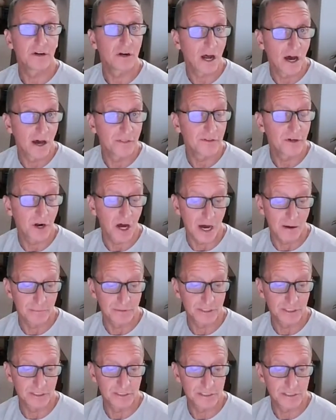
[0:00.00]
are other
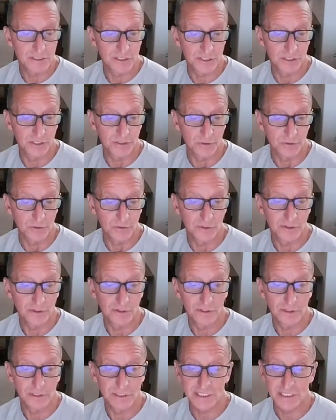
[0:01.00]
options
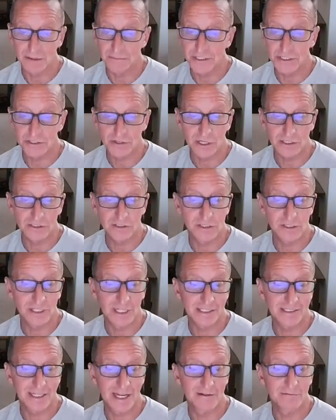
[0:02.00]
too. Some instructors
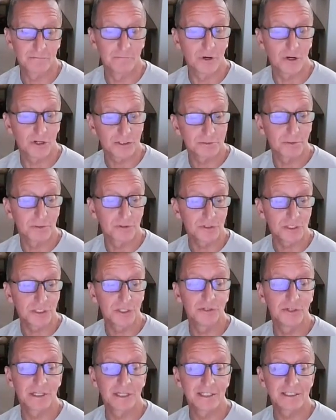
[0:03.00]
like to have multiple
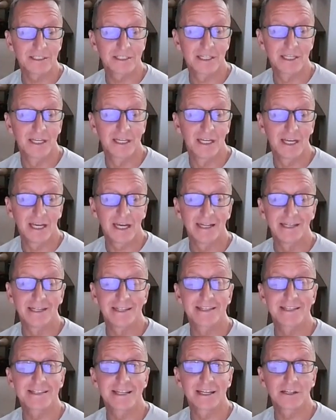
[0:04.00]
units in a
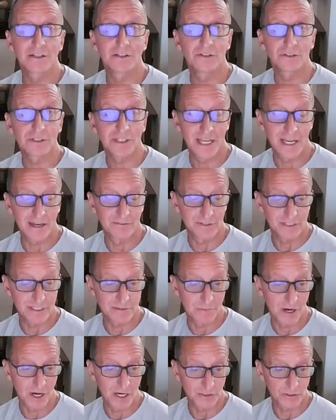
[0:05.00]
single Canvas
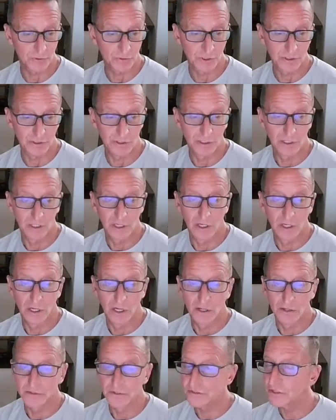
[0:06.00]

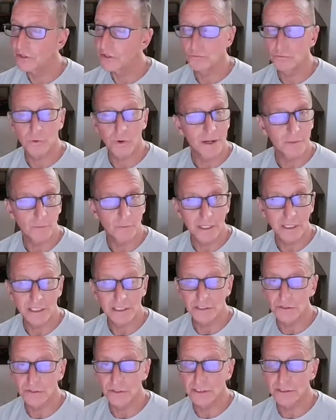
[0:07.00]
module. There's no right way to
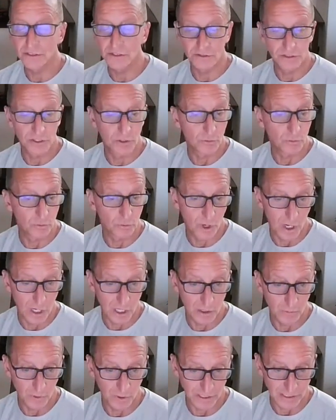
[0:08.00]
do it, there's no
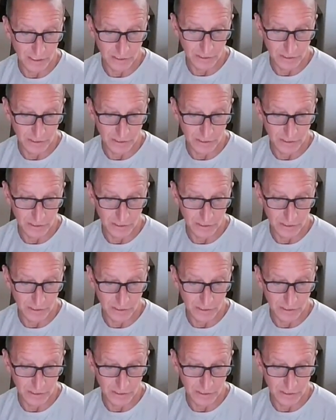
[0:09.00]
wrong way to